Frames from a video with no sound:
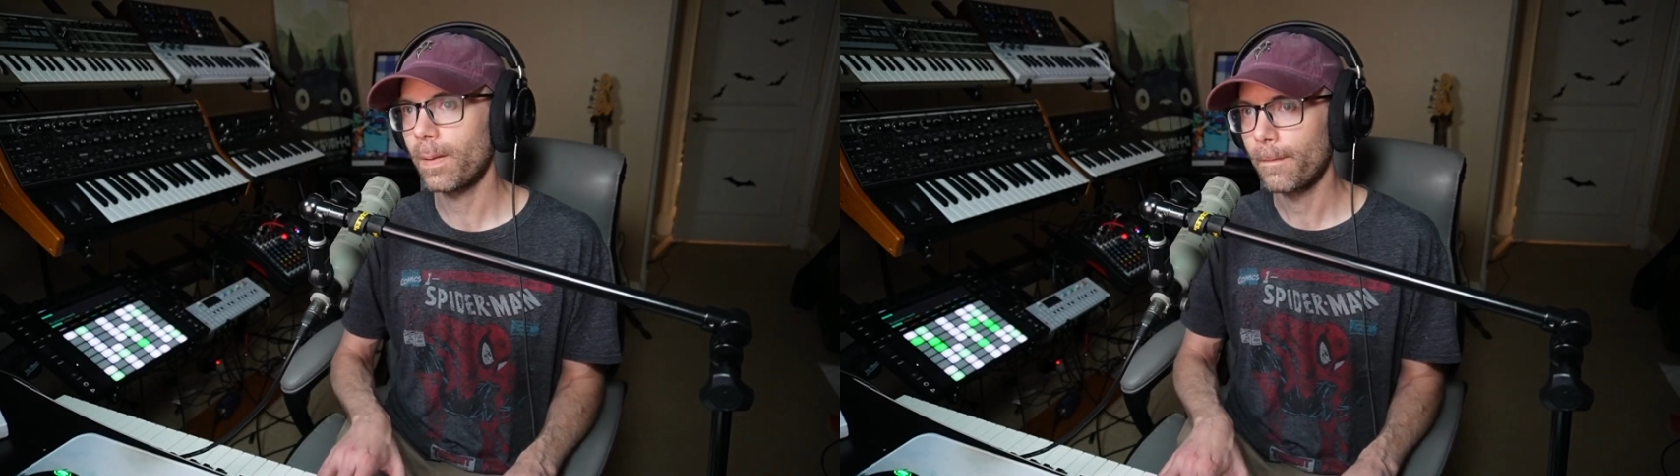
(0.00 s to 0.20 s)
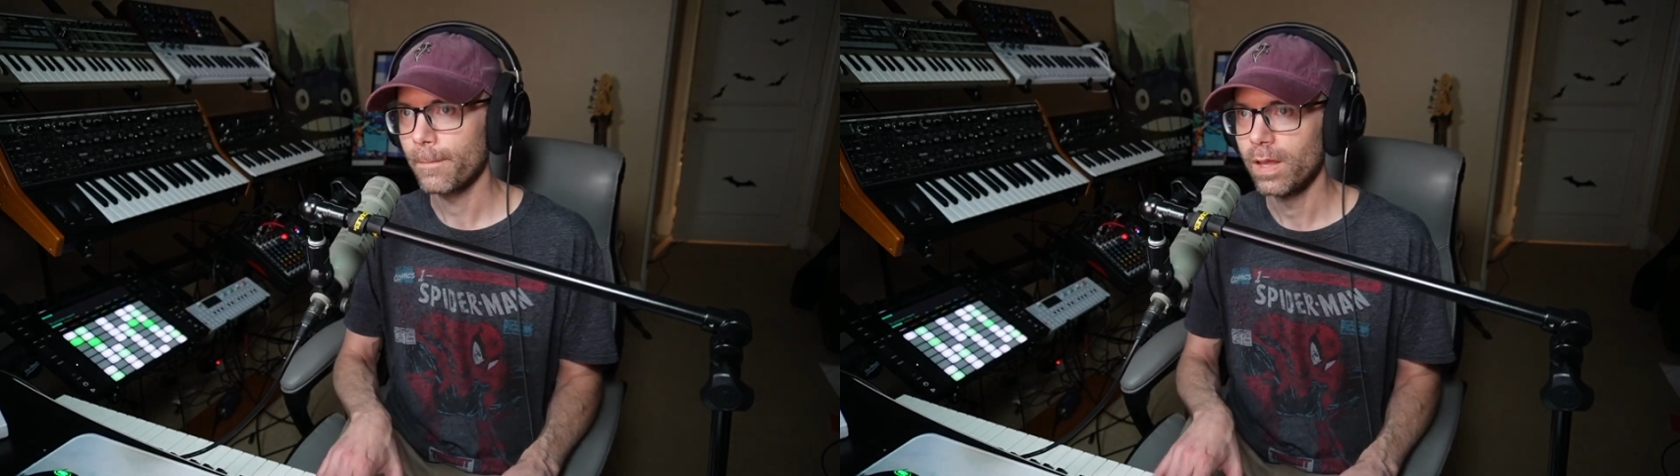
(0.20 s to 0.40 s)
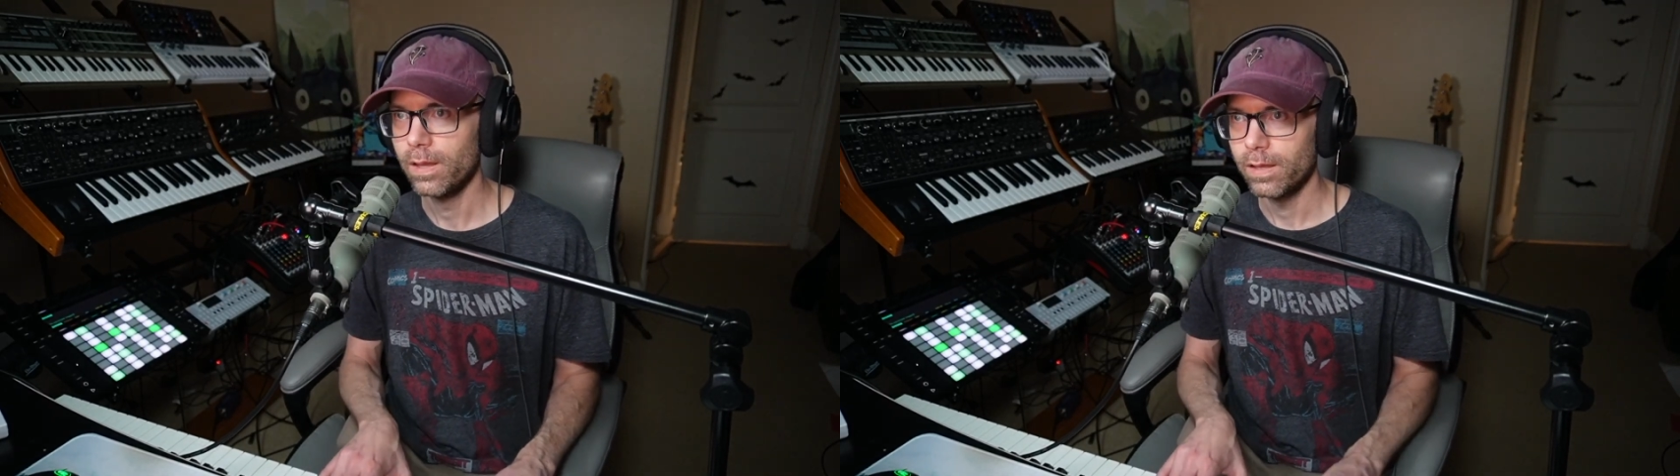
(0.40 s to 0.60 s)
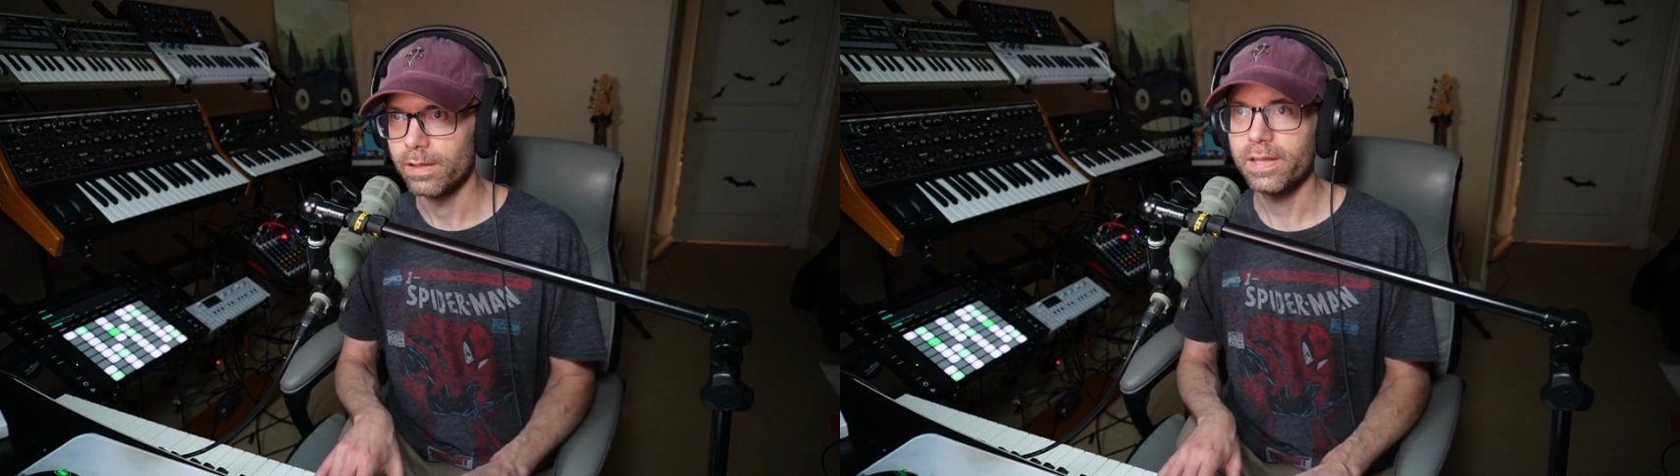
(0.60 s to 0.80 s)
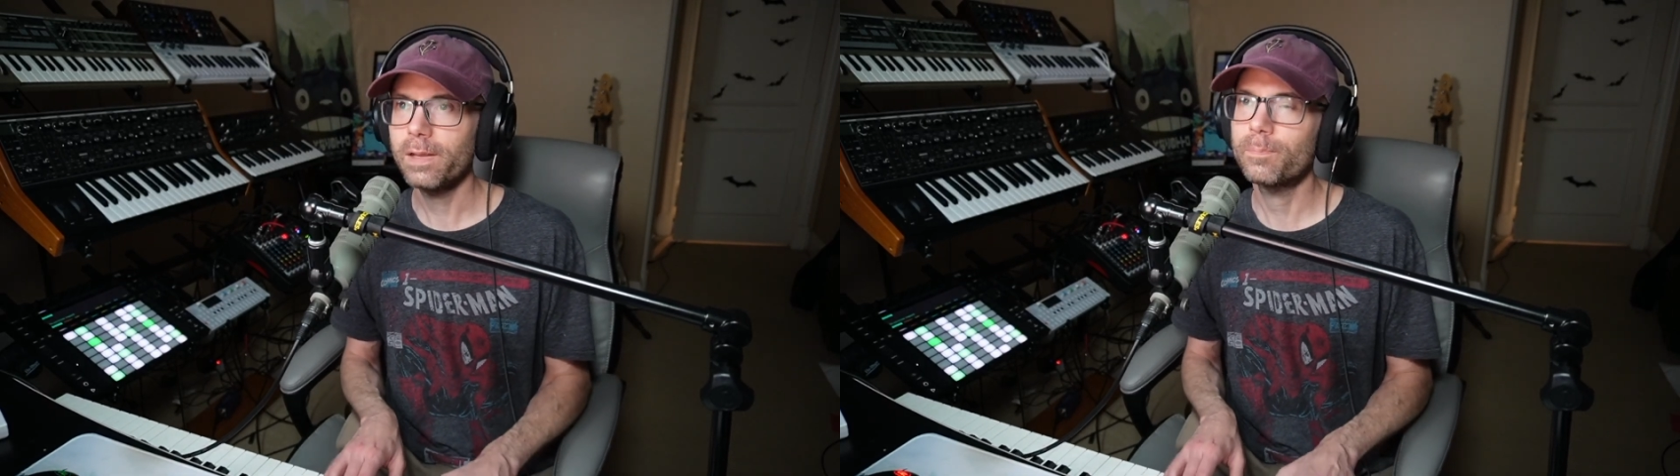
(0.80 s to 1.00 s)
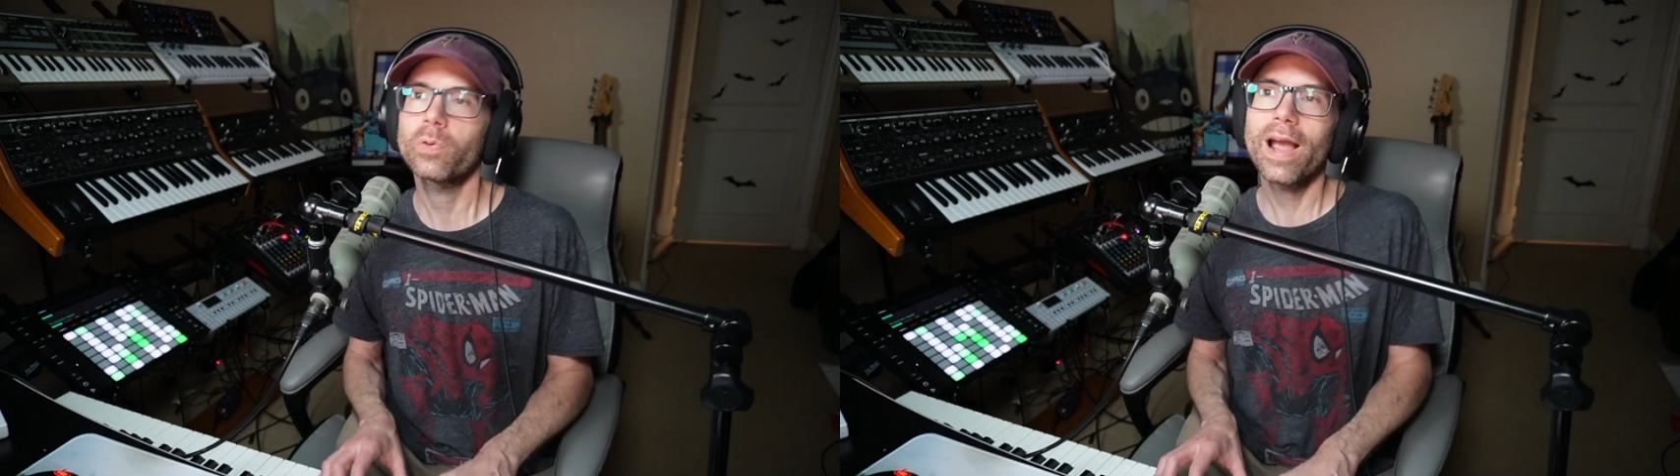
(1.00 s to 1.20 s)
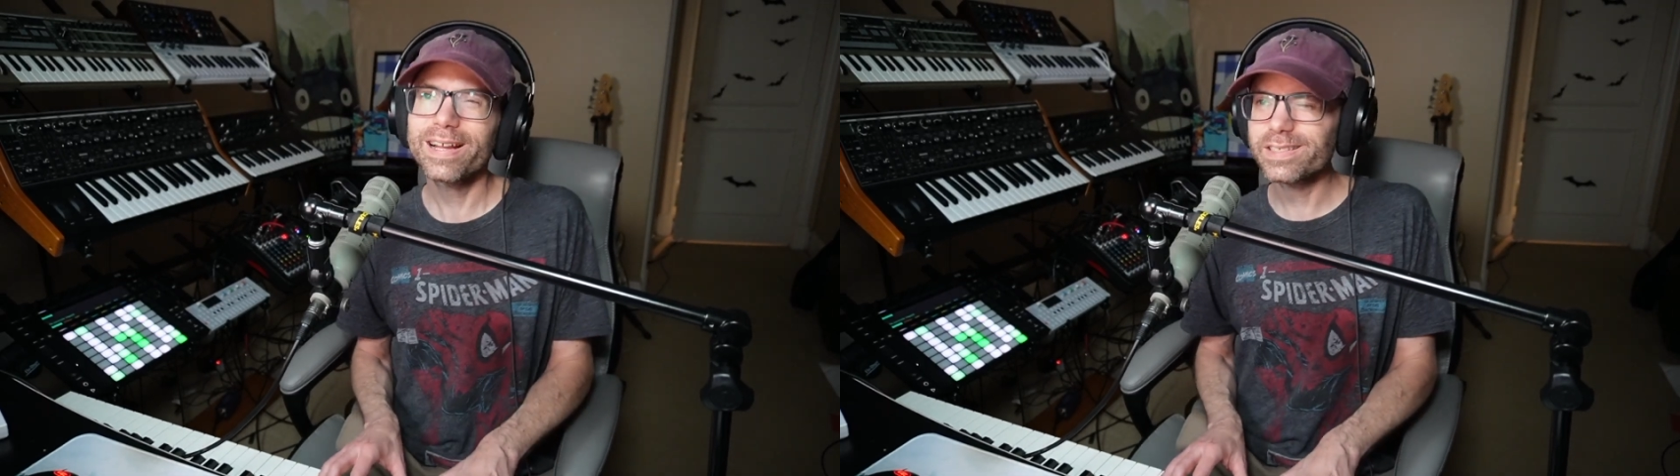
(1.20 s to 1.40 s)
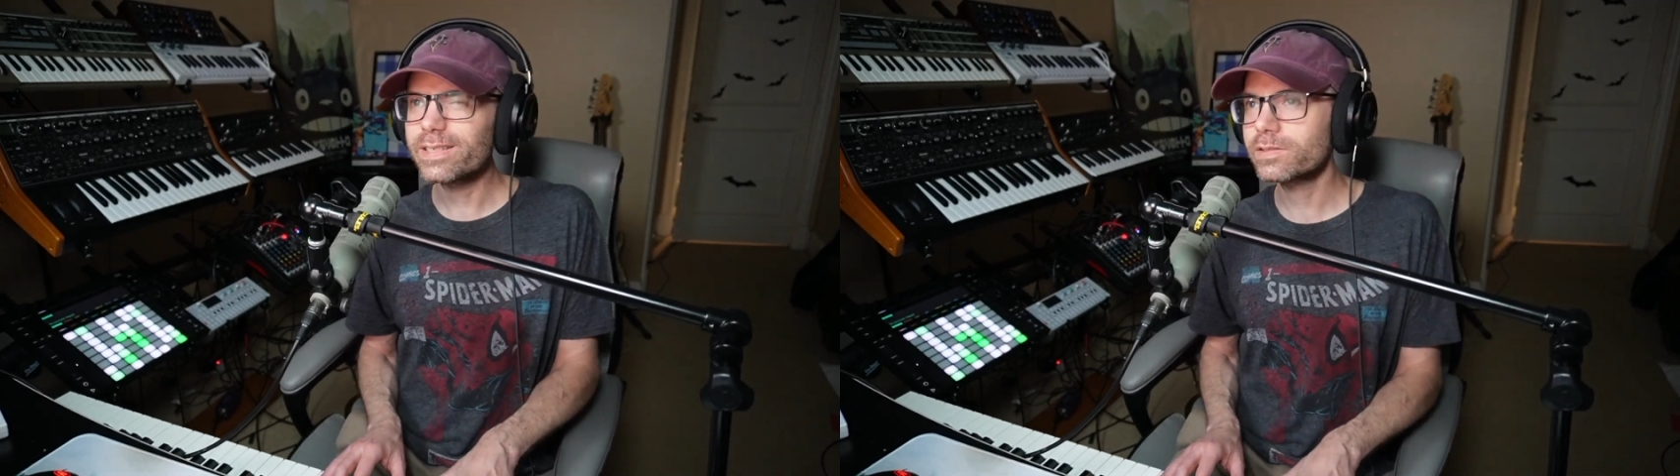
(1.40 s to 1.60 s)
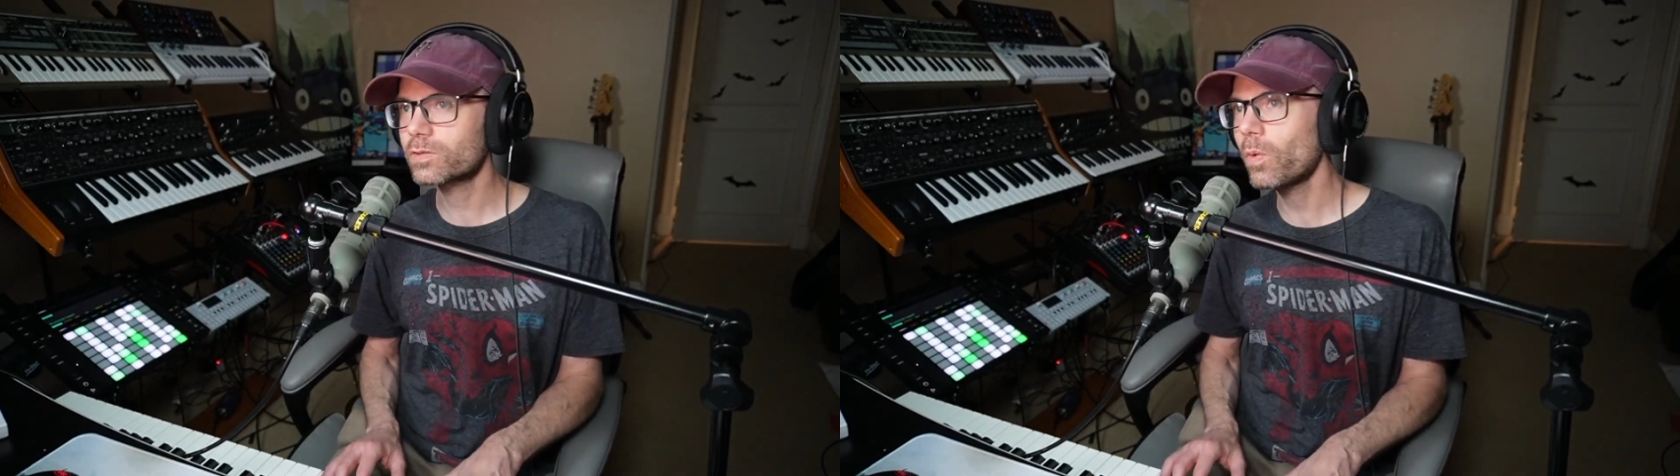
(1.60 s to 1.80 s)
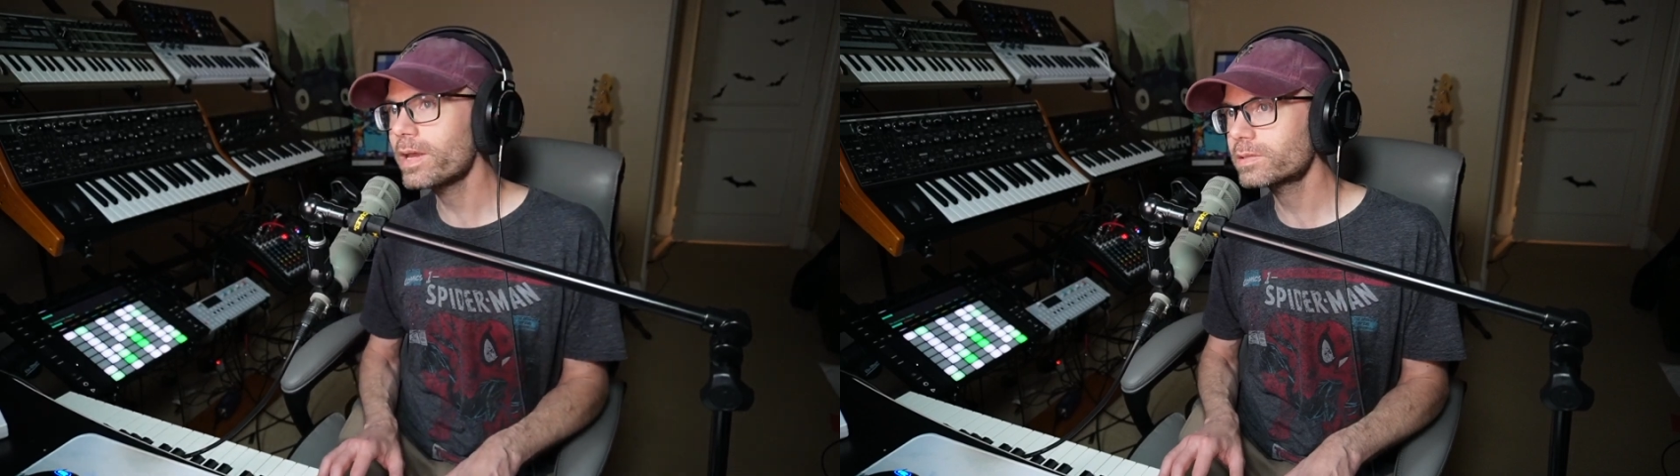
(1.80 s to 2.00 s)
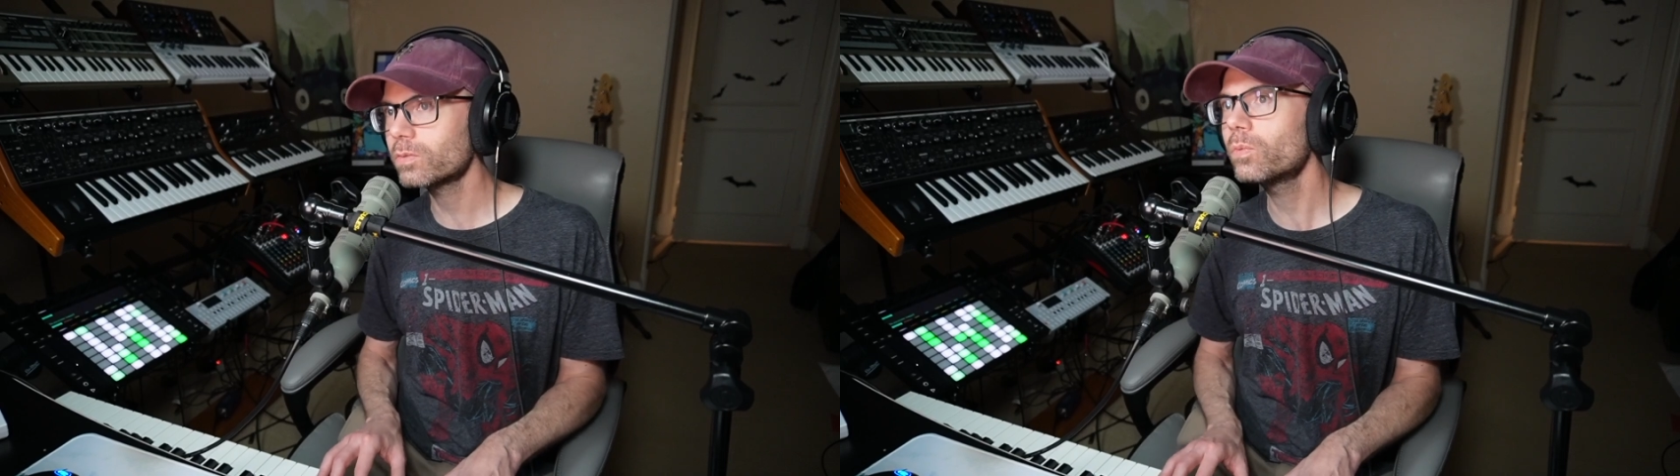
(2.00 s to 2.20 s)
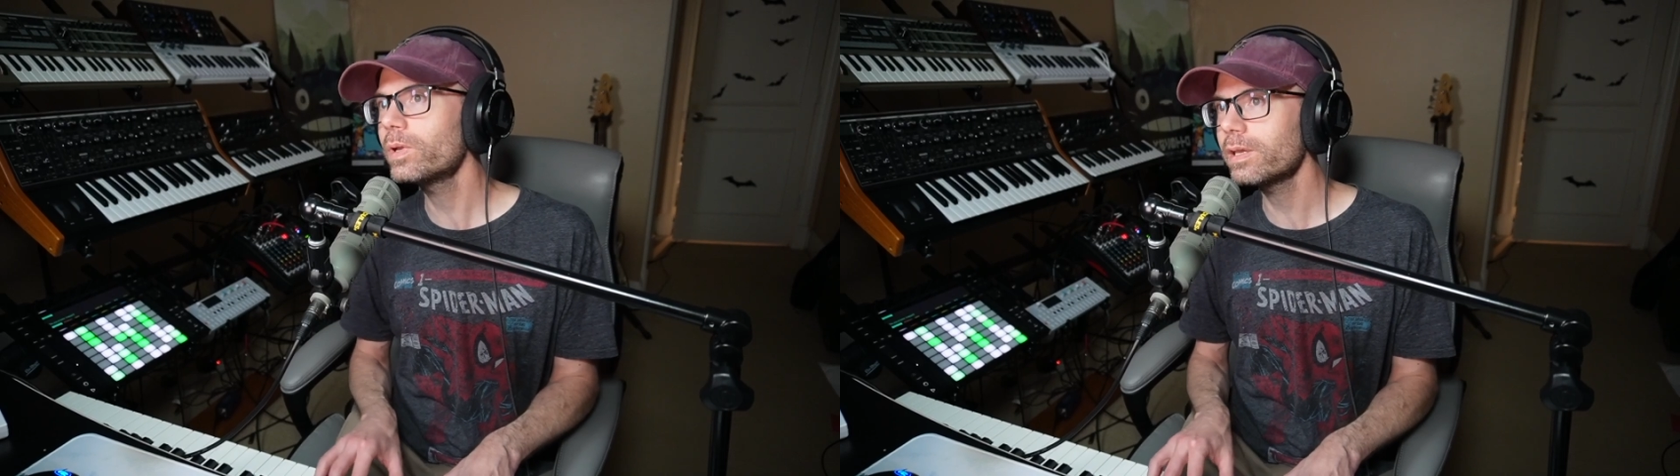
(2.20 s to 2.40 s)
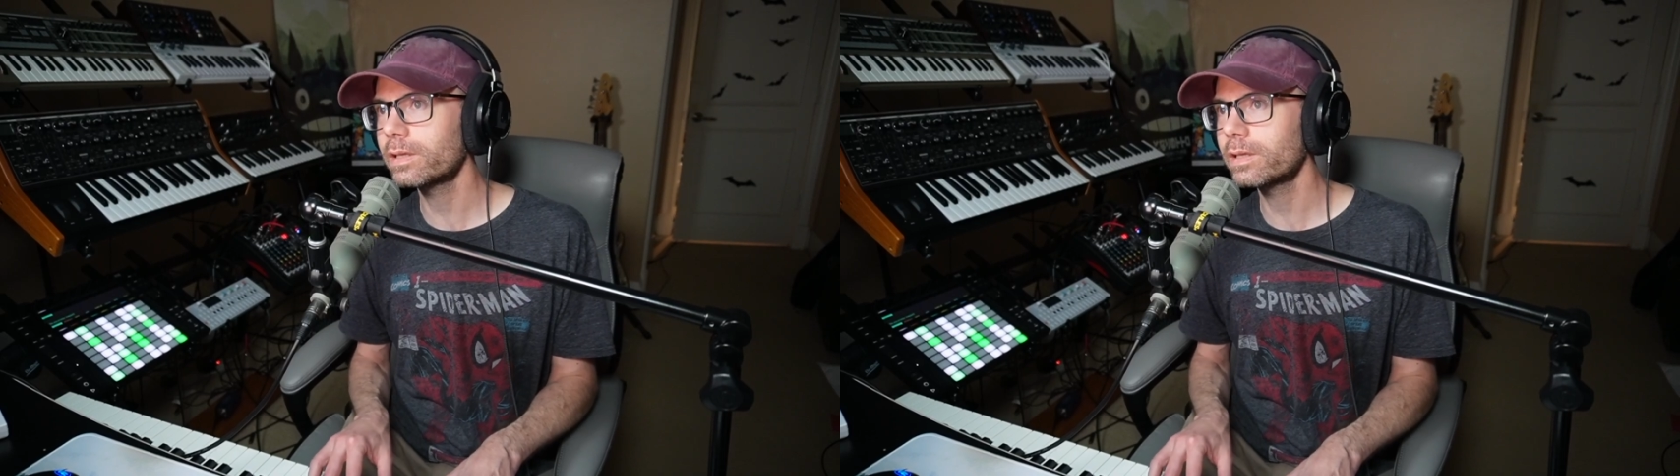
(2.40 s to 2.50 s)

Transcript: and they'd practice twice a week